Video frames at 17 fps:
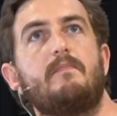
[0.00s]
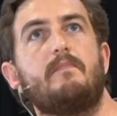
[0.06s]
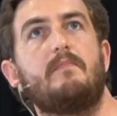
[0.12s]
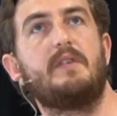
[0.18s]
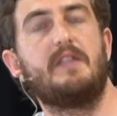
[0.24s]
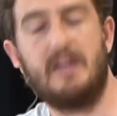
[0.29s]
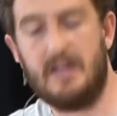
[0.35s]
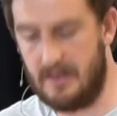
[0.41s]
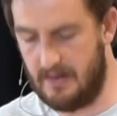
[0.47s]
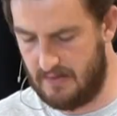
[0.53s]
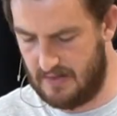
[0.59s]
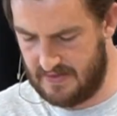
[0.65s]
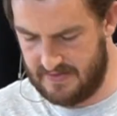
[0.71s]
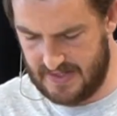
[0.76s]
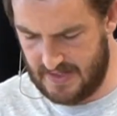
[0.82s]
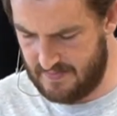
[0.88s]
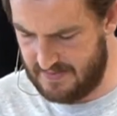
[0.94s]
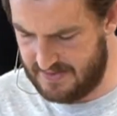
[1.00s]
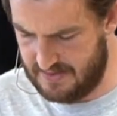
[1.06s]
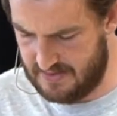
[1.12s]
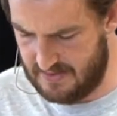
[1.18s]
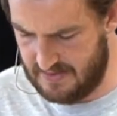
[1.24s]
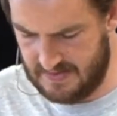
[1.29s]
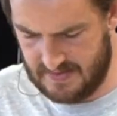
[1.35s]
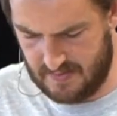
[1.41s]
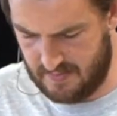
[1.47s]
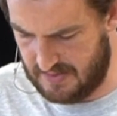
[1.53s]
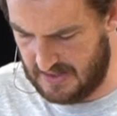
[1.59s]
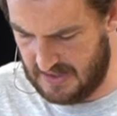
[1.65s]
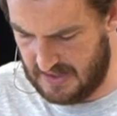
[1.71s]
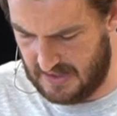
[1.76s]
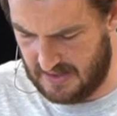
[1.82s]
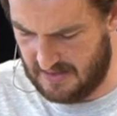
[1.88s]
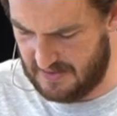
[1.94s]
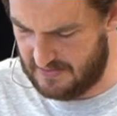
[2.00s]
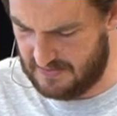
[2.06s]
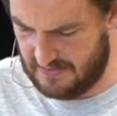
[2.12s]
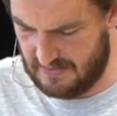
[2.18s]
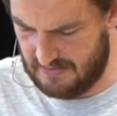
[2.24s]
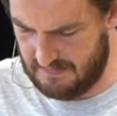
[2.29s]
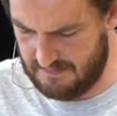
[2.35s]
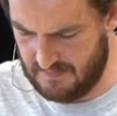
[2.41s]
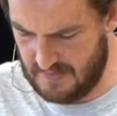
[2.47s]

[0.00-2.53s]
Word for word: but then it seems to disappear. It's,